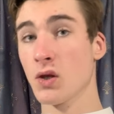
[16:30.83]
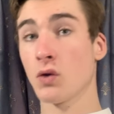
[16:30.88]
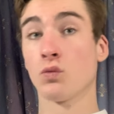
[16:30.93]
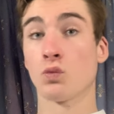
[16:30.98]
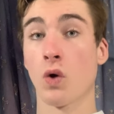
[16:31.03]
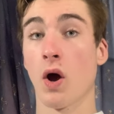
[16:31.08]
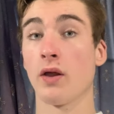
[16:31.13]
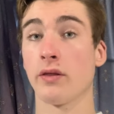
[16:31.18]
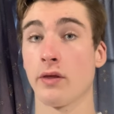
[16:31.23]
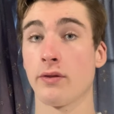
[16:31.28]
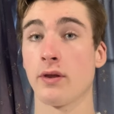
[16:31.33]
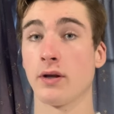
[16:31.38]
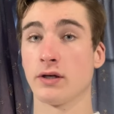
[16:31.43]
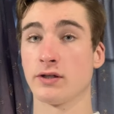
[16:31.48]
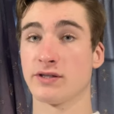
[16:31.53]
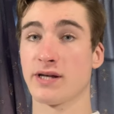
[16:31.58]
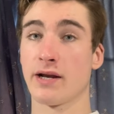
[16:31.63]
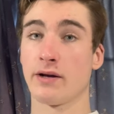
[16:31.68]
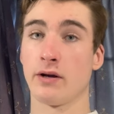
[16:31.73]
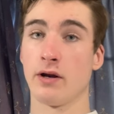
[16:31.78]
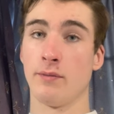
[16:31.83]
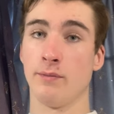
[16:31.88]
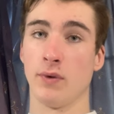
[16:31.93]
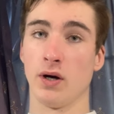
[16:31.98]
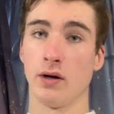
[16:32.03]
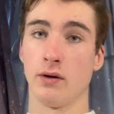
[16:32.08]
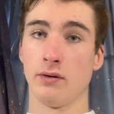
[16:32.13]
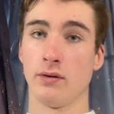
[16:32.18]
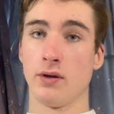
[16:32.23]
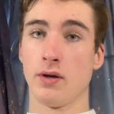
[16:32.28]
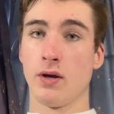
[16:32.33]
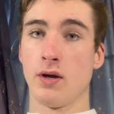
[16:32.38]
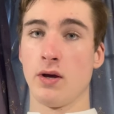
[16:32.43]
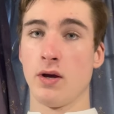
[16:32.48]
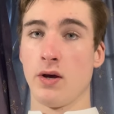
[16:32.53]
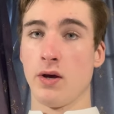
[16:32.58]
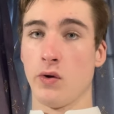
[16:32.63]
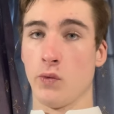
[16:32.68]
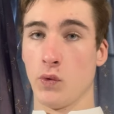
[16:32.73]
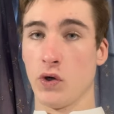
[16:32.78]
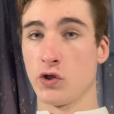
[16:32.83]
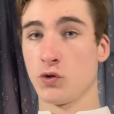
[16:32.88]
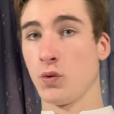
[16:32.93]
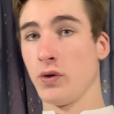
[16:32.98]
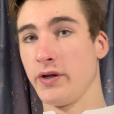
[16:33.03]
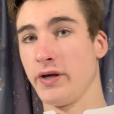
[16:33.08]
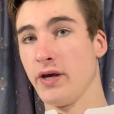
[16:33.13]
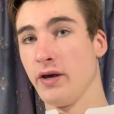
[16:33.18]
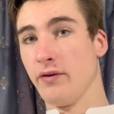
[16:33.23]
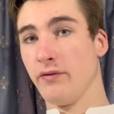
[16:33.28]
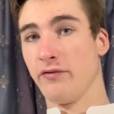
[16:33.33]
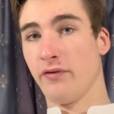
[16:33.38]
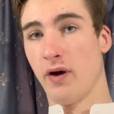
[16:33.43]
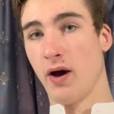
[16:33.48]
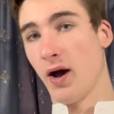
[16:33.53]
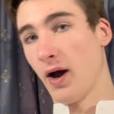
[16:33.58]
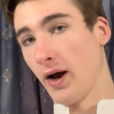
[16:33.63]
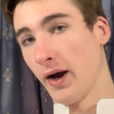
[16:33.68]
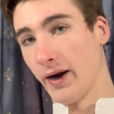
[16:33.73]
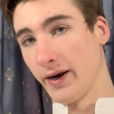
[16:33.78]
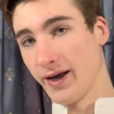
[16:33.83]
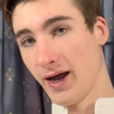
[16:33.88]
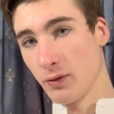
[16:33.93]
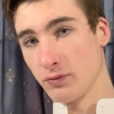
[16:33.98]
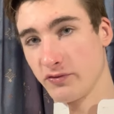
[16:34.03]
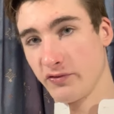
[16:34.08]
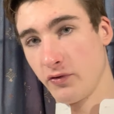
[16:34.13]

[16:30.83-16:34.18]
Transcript: rather than a set number, which would give a higher count,